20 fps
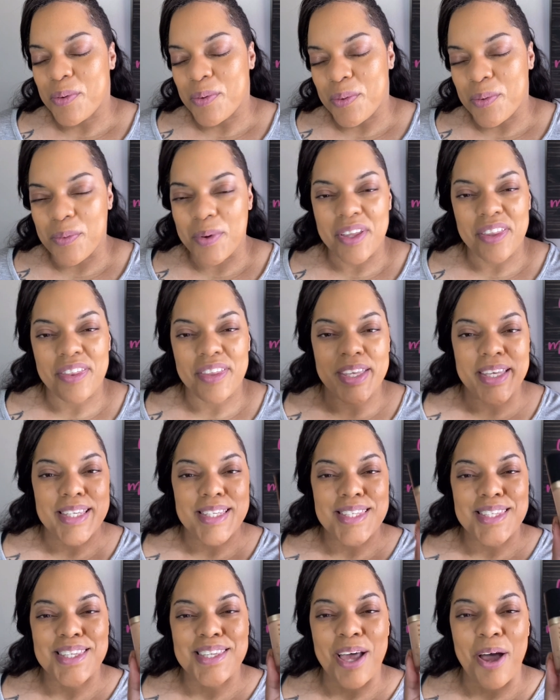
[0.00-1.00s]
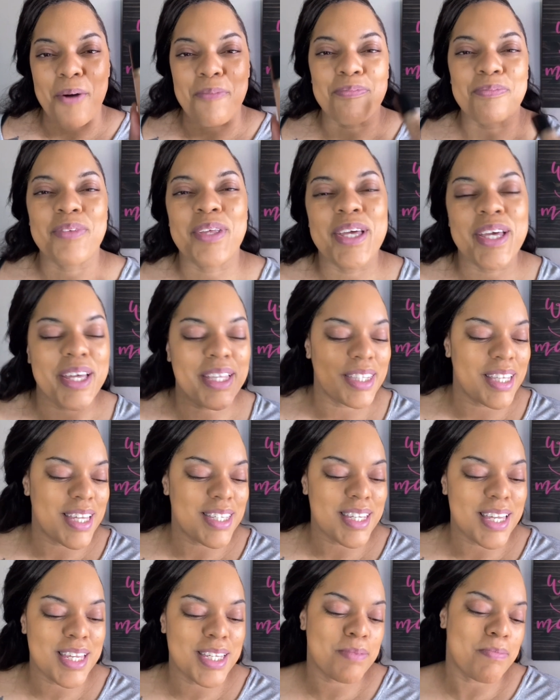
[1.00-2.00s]
with this. So this
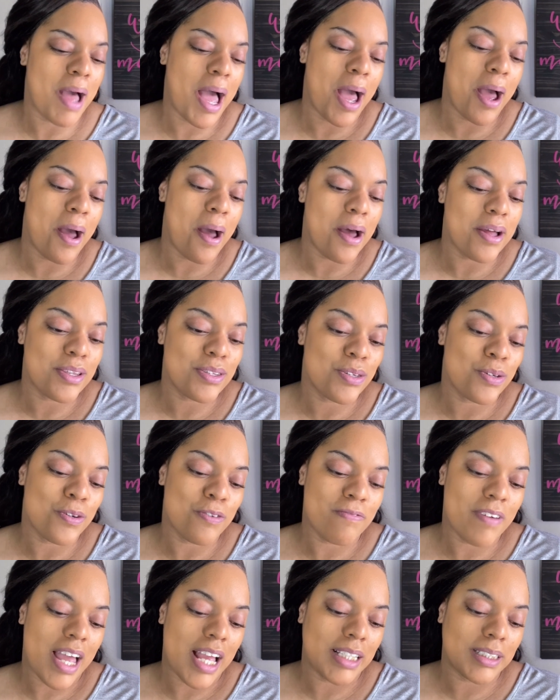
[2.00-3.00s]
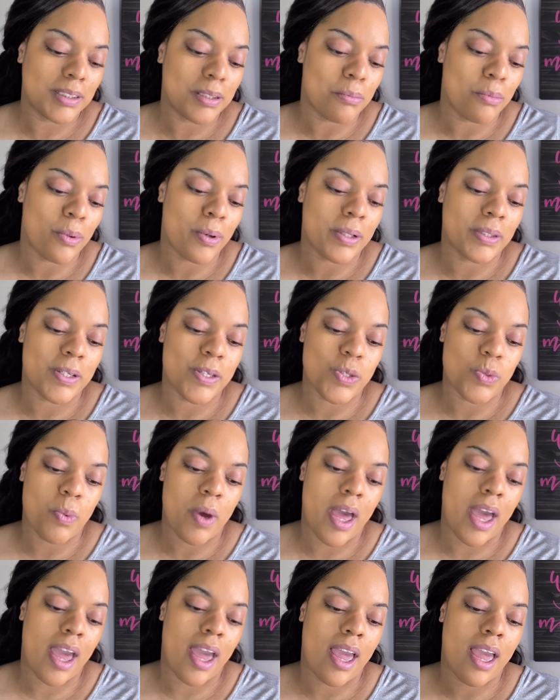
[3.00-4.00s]
is my Too Faced Born This
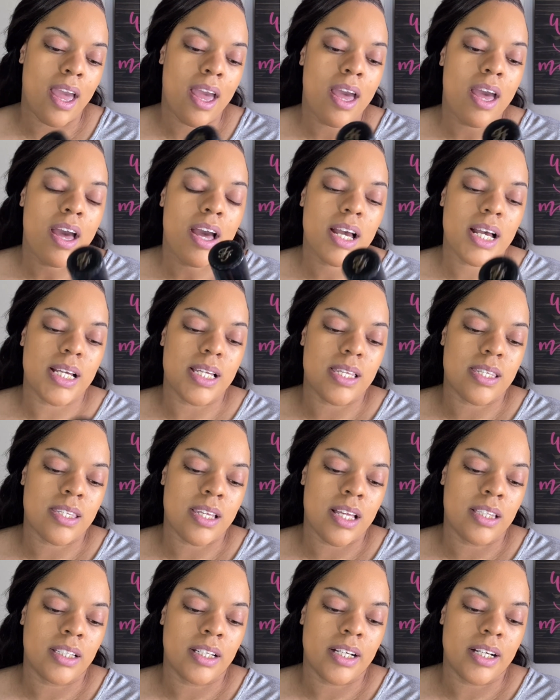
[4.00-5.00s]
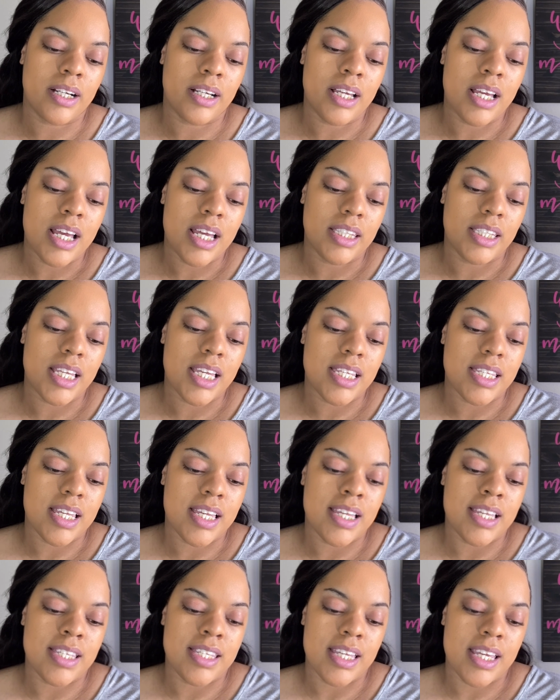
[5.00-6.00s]
Way concealer. This
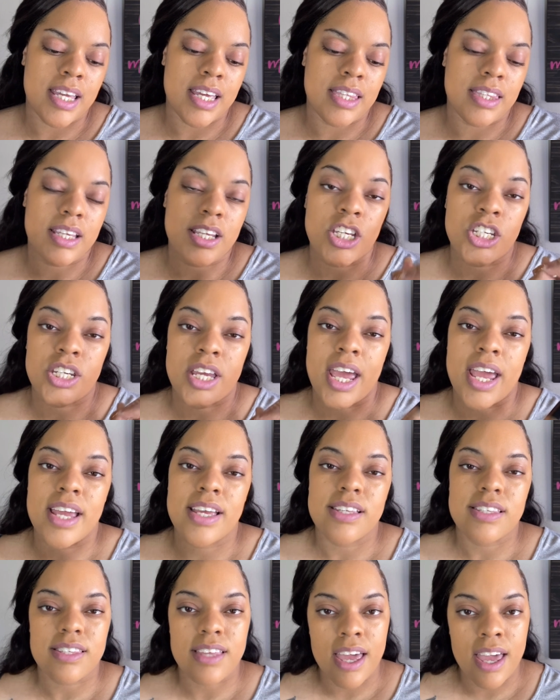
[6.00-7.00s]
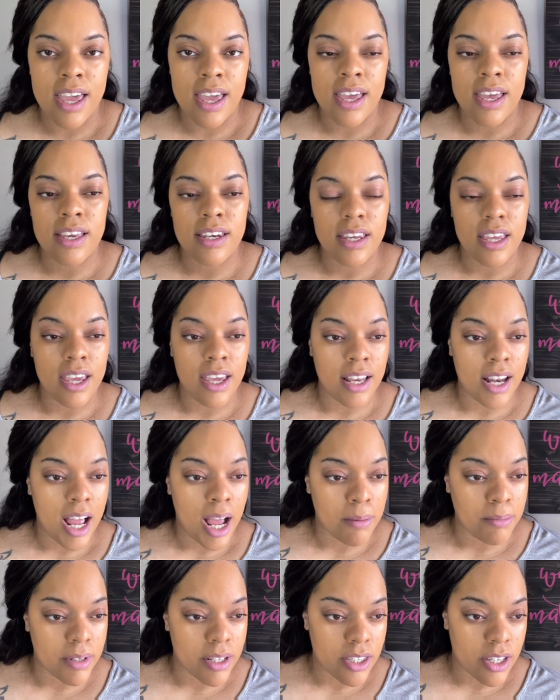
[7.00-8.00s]
is in the shade Sand, and
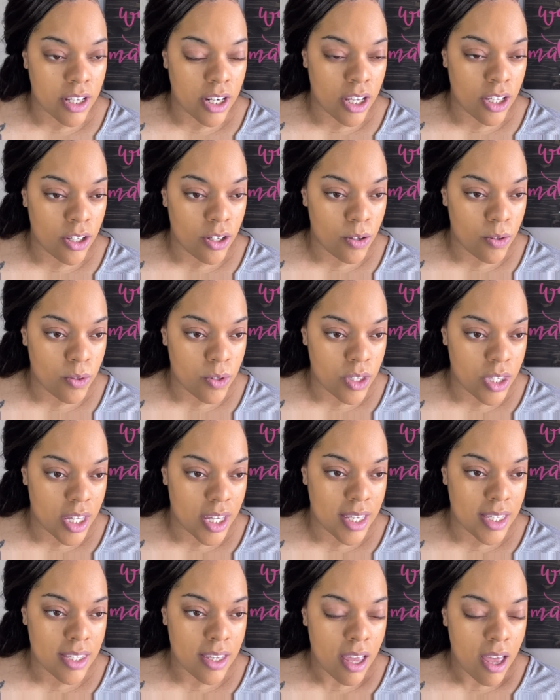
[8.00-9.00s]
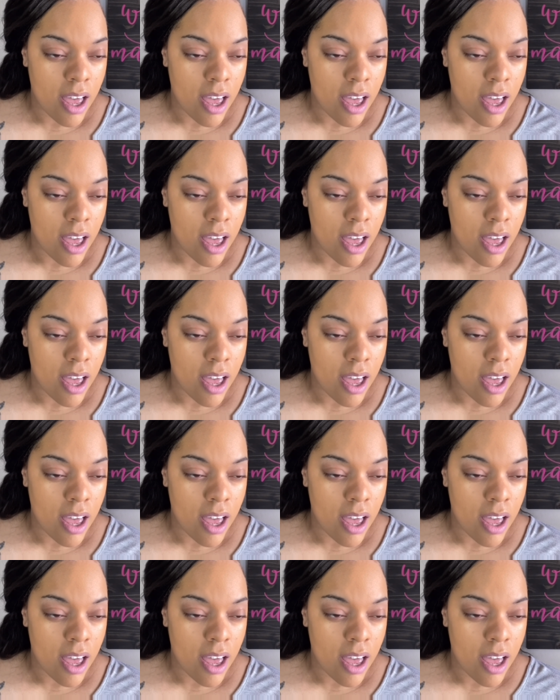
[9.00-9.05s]
I'm just gonna use this